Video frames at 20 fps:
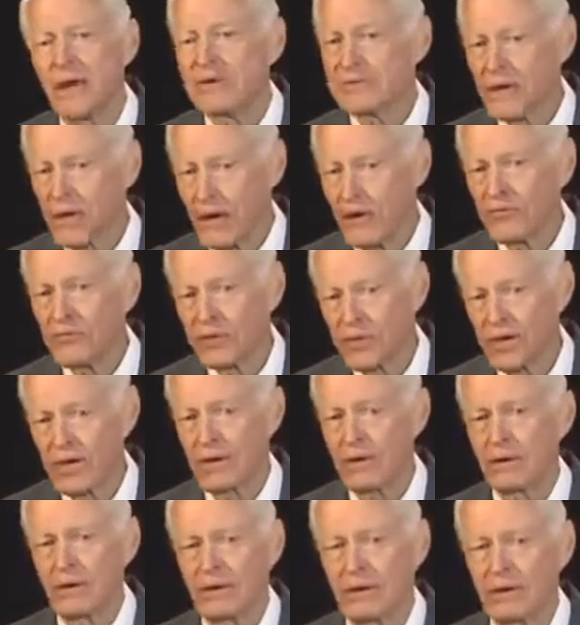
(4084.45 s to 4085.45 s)
as health
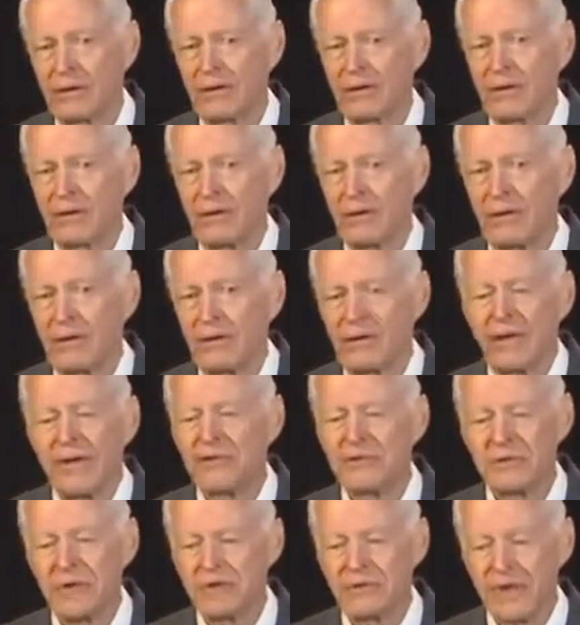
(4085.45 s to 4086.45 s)
care."
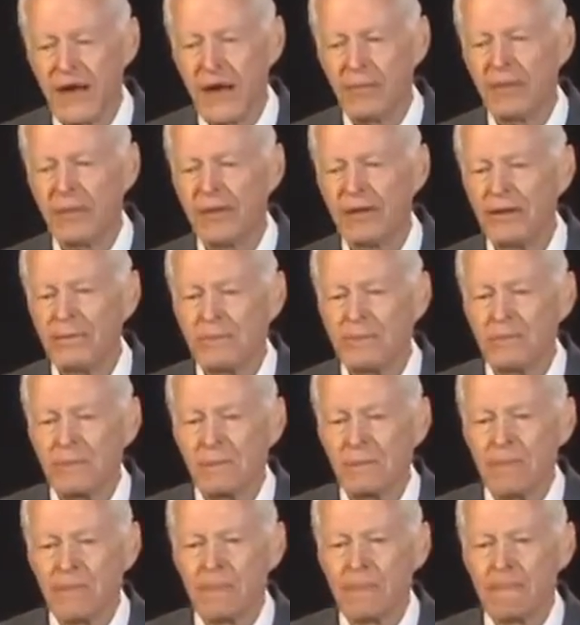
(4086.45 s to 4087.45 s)
He said, "Chaplain,
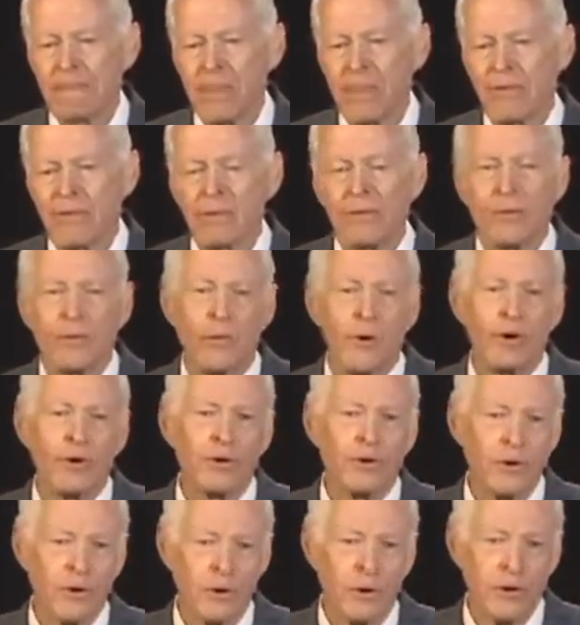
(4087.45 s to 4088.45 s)

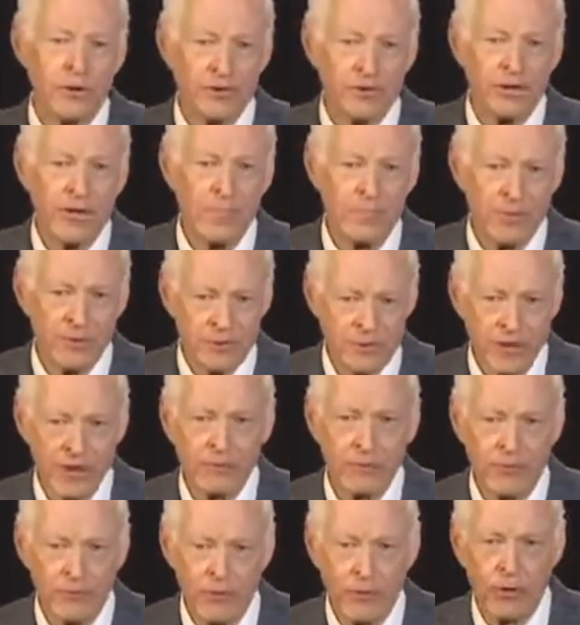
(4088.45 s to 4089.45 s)
what you're going to see
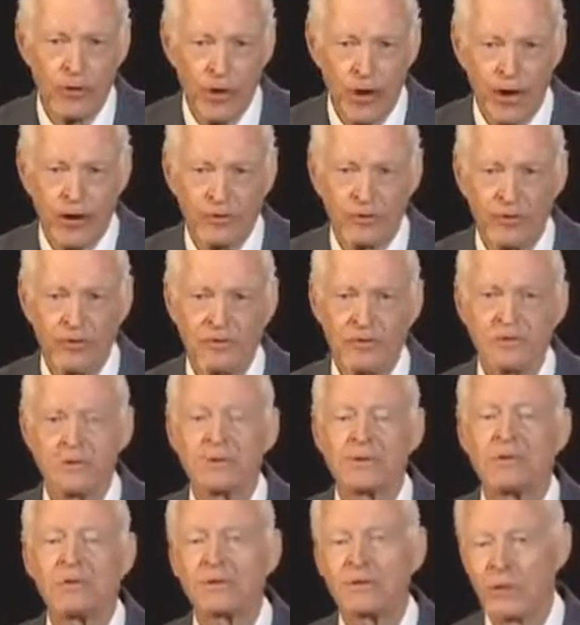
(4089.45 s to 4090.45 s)
present before Congress
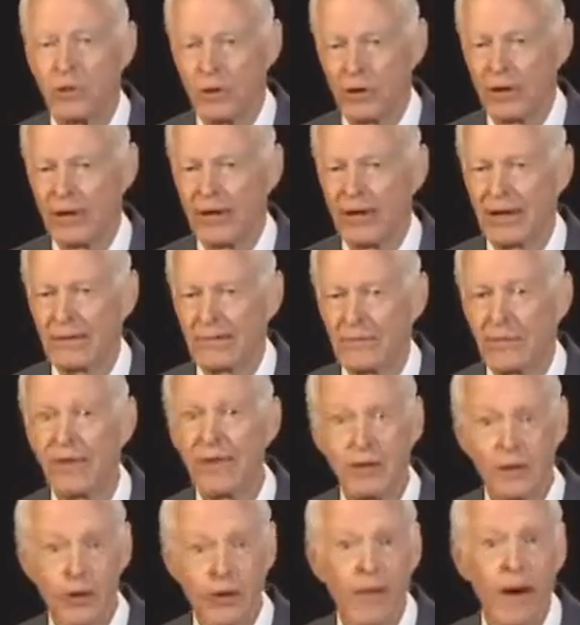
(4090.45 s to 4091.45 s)
shortly,"
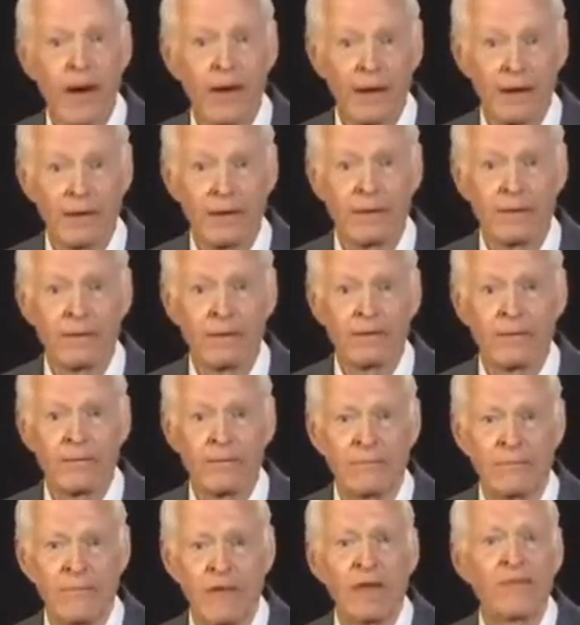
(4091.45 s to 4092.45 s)
he knew about it.
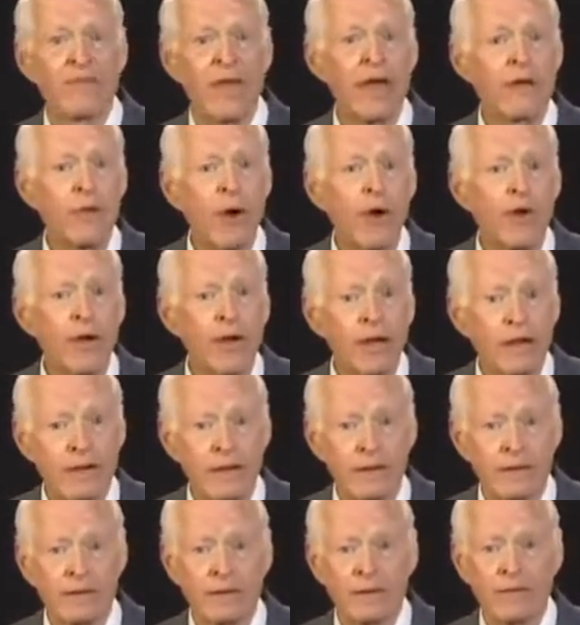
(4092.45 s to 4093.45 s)
They wrote it.
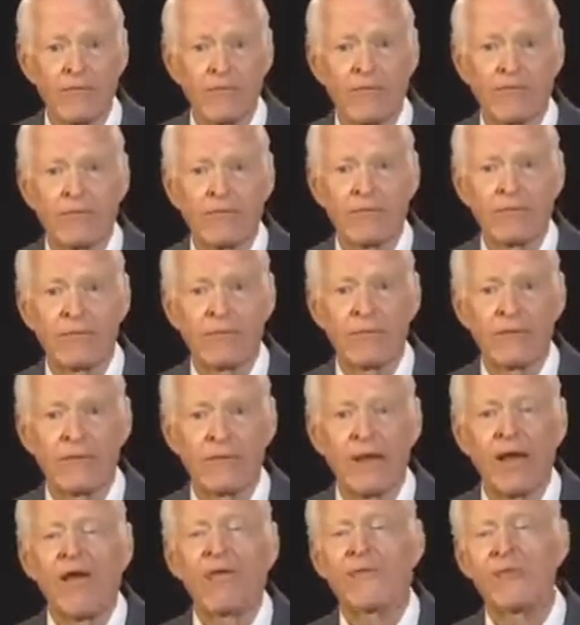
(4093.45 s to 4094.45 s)

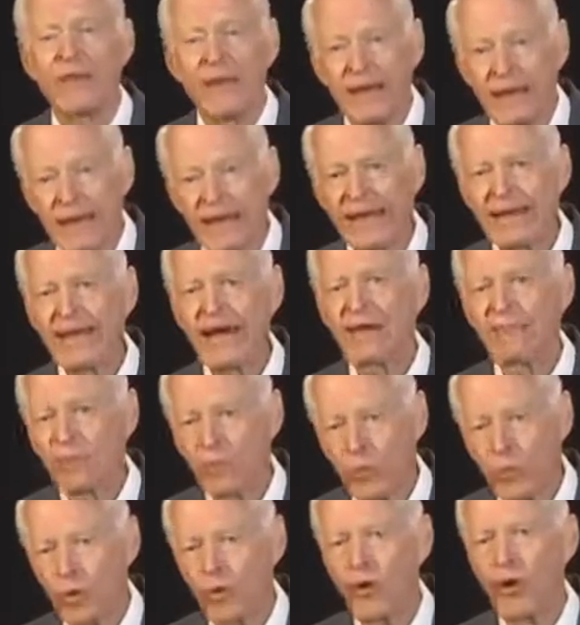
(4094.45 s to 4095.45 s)
The elite
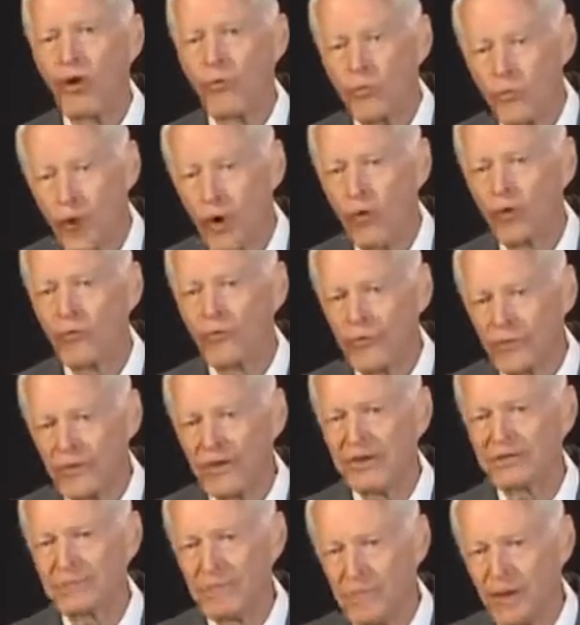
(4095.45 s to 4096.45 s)
of the world
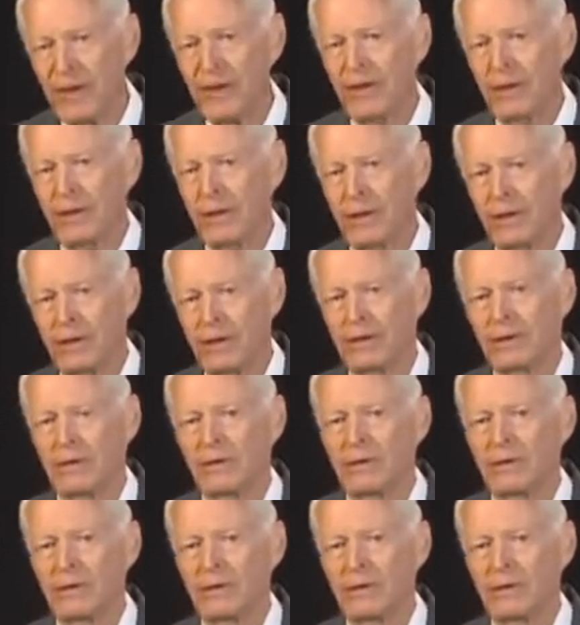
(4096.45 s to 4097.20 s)
wrote this bill.